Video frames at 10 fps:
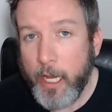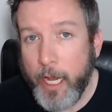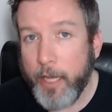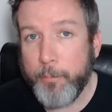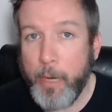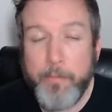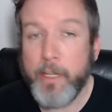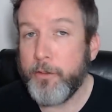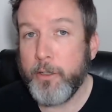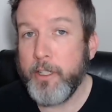and maybe
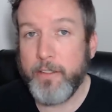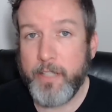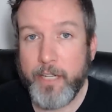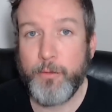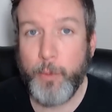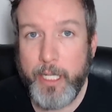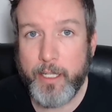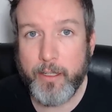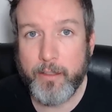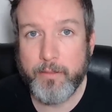as early as next
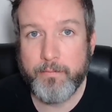week.